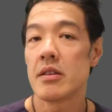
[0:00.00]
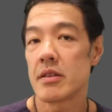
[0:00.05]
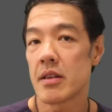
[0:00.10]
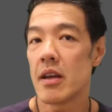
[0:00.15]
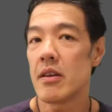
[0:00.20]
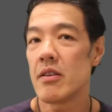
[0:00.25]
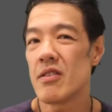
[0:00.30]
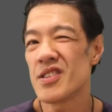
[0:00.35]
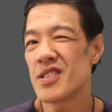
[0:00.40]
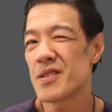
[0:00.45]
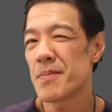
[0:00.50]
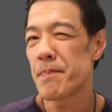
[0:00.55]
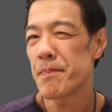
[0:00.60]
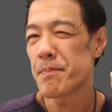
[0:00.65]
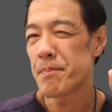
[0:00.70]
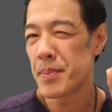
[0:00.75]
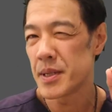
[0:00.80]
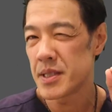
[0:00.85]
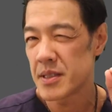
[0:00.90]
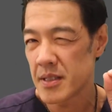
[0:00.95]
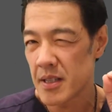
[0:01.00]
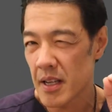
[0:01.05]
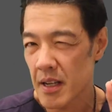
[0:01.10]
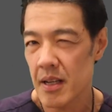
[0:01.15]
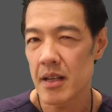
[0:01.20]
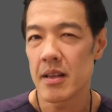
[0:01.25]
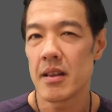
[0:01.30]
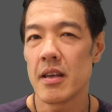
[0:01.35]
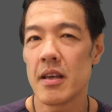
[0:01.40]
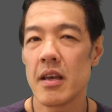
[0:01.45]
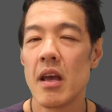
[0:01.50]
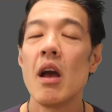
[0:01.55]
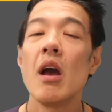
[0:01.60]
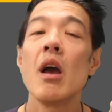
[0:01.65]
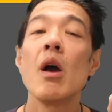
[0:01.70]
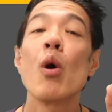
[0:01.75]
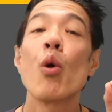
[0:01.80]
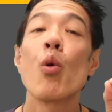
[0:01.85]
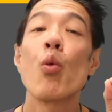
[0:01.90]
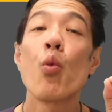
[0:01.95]
They use particularly
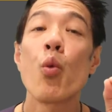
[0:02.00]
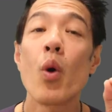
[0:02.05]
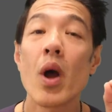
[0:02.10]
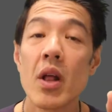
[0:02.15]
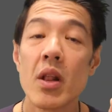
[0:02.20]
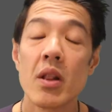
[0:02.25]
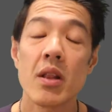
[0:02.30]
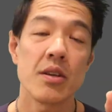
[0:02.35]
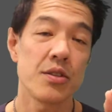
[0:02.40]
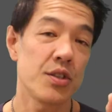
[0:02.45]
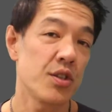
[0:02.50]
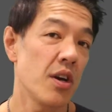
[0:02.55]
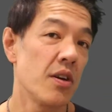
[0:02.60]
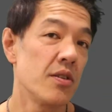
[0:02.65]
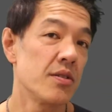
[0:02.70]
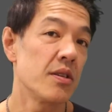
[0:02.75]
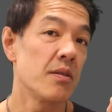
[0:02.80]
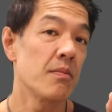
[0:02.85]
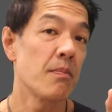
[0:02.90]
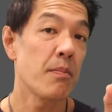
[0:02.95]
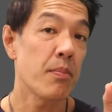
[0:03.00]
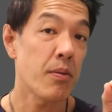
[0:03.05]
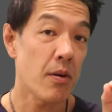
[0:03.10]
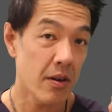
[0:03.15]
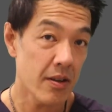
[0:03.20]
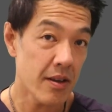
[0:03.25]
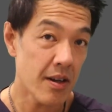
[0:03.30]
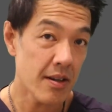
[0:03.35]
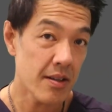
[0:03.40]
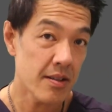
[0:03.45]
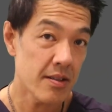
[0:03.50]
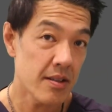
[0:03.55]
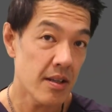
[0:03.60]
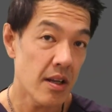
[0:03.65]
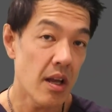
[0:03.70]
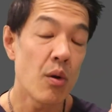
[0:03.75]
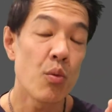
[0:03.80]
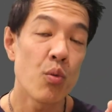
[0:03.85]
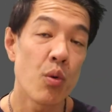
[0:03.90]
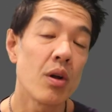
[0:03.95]
well-chosen products
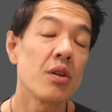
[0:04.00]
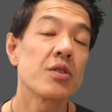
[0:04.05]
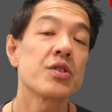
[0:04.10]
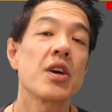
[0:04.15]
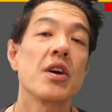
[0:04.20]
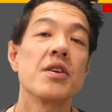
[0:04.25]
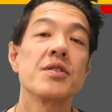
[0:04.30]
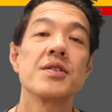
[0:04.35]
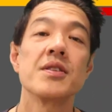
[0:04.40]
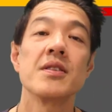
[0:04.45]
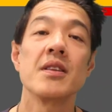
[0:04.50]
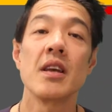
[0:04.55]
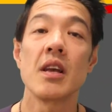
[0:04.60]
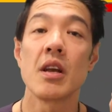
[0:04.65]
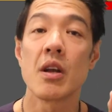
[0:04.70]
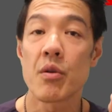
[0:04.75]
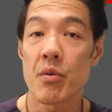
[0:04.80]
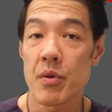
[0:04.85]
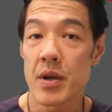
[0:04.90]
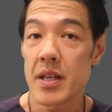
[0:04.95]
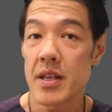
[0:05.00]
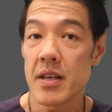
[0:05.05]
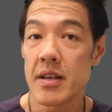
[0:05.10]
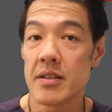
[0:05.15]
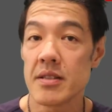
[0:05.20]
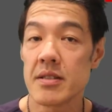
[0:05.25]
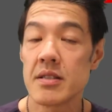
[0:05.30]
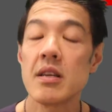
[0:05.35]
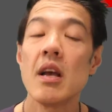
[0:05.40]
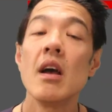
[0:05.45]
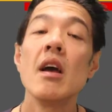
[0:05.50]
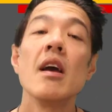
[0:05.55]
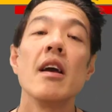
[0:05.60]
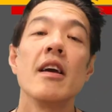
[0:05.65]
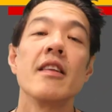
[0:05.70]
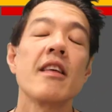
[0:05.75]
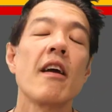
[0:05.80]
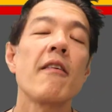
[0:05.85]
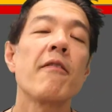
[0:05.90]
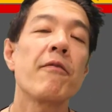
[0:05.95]
and well-chosen ingredients,
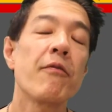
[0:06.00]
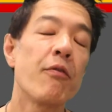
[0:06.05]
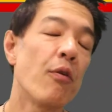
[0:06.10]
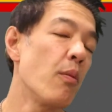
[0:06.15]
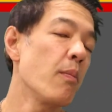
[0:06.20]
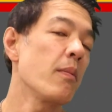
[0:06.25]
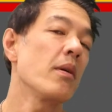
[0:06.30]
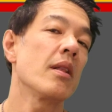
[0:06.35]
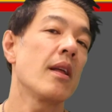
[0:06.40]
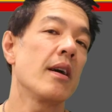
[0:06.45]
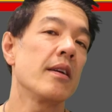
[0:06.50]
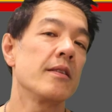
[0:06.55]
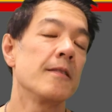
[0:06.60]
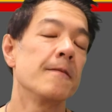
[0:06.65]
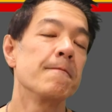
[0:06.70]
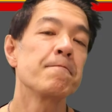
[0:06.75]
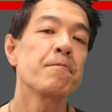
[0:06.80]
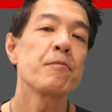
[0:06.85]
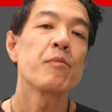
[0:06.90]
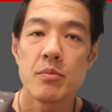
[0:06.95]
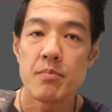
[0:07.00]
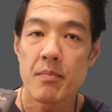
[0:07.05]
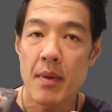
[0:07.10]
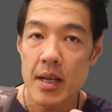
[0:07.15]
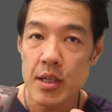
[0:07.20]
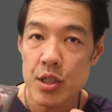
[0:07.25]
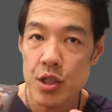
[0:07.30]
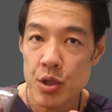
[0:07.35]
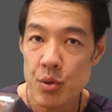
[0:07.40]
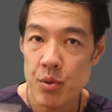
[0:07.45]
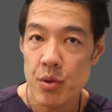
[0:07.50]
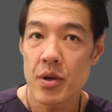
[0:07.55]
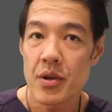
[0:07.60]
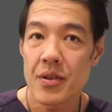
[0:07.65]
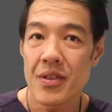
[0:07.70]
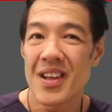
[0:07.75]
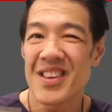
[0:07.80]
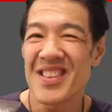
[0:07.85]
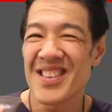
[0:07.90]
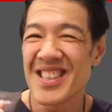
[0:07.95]
and they formulate it to make sure
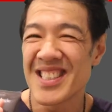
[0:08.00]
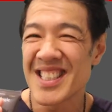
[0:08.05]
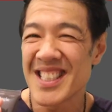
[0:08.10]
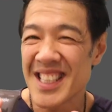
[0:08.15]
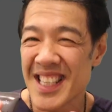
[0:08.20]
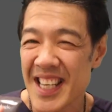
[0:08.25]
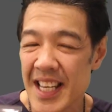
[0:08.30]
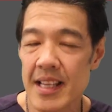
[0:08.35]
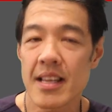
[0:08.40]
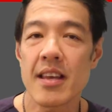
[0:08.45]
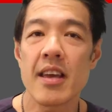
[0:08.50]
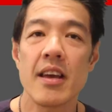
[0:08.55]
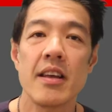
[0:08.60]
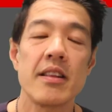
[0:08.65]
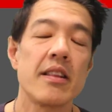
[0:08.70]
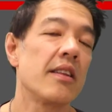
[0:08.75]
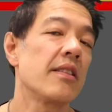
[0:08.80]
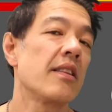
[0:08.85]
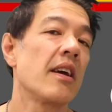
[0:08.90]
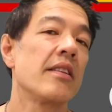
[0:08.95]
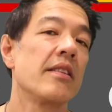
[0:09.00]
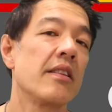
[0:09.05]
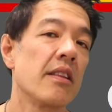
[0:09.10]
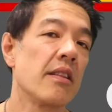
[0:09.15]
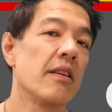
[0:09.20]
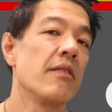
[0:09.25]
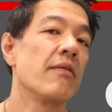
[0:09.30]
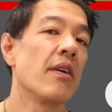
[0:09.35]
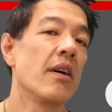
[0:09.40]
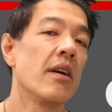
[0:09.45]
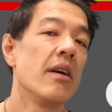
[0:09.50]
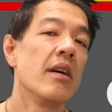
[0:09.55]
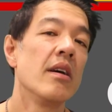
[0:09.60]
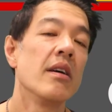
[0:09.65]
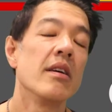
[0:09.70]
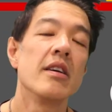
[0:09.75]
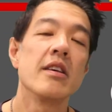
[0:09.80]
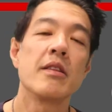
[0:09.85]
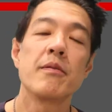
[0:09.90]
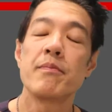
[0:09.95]
that the skincare that they deliver
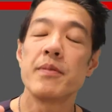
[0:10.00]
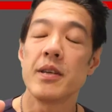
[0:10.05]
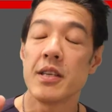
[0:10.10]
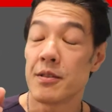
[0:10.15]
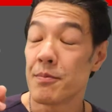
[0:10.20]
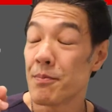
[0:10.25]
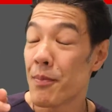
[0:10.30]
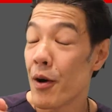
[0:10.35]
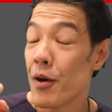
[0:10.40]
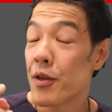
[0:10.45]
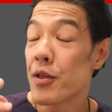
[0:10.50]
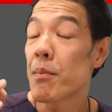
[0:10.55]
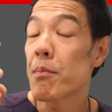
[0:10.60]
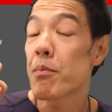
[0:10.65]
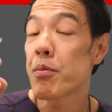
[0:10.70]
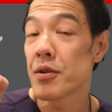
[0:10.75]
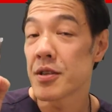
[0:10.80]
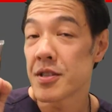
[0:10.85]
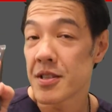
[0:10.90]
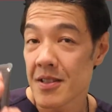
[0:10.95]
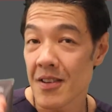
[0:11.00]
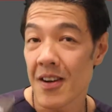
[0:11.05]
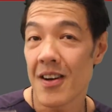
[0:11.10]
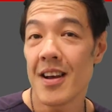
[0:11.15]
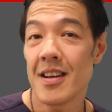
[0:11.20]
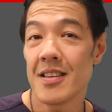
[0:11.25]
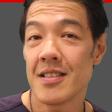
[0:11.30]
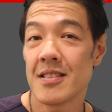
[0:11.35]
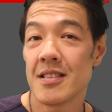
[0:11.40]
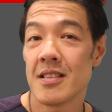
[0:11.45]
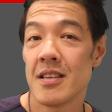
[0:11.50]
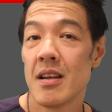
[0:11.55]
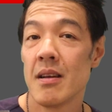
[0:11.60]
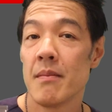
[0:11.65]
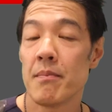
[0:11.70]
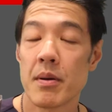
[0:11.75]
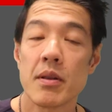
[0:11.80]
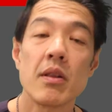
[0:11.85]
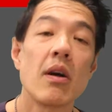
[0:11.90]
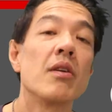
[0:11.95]
is both precise
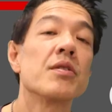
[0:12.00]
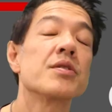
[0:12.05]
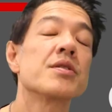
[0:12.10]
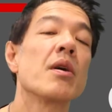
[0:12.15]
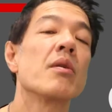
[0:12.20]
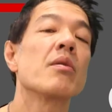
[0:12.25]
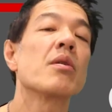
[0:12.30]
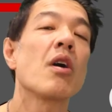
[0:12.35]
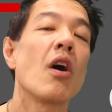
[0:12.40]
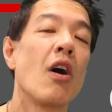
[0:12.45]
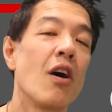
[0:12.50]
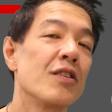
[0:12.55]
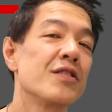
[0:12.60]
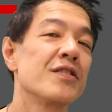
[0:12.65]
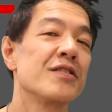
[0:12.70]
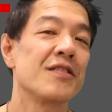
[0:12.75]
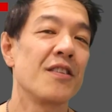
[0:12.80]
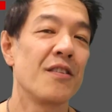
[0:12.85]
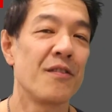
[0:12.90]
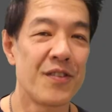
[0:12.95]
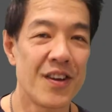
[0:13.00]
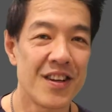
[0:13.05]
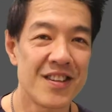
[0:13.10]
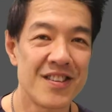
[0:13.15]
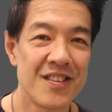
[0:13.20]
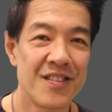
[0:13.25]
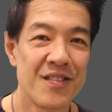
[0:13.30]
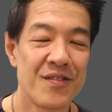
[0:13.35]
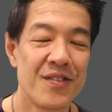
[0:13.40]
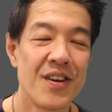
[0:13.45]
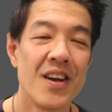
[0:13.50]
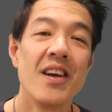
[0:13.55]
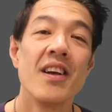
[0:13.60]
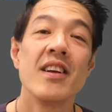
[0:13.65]
but also cost-effective.